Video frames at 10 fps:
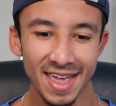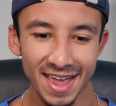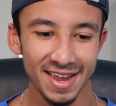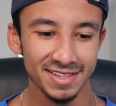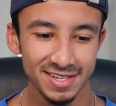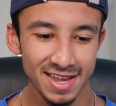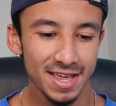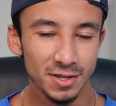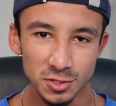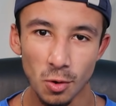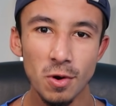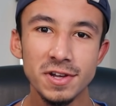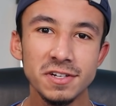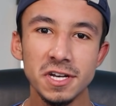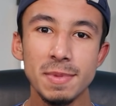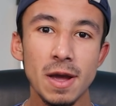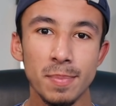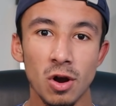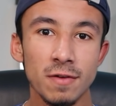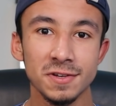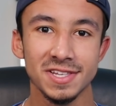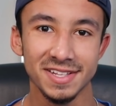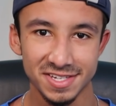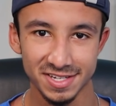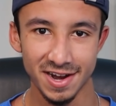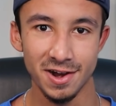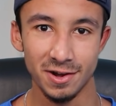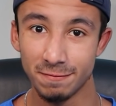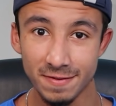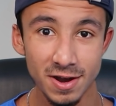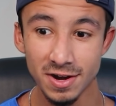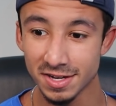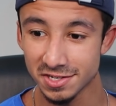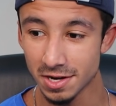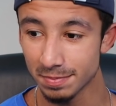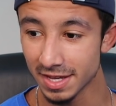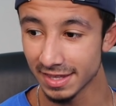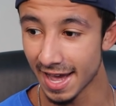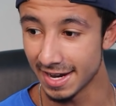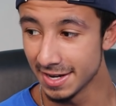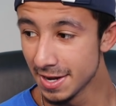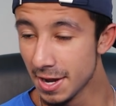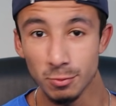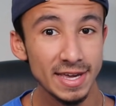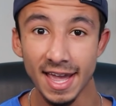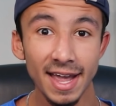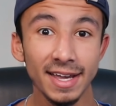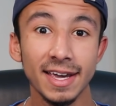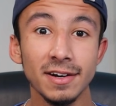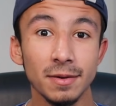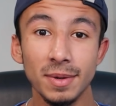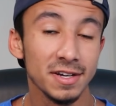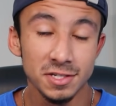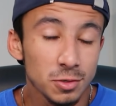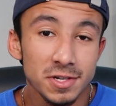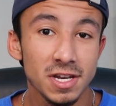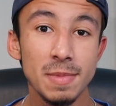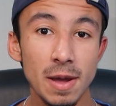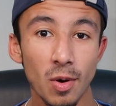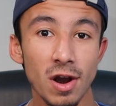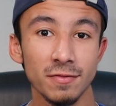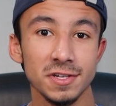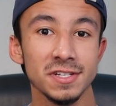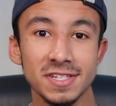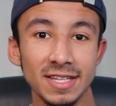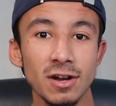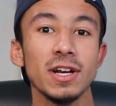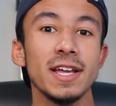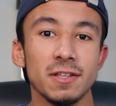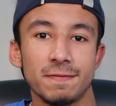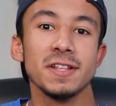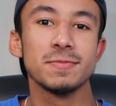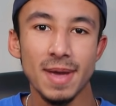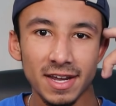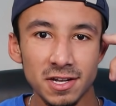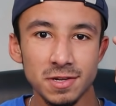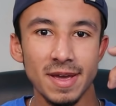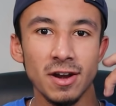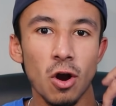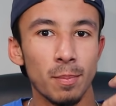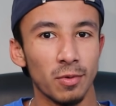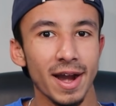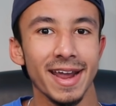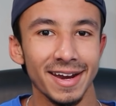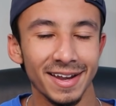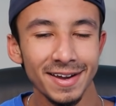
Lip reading: And there's always gonna be a part of us that's scared. Fear is something that we can't kill, because it's always gonna be a part of us. It's literally a defense mechanism in our brain.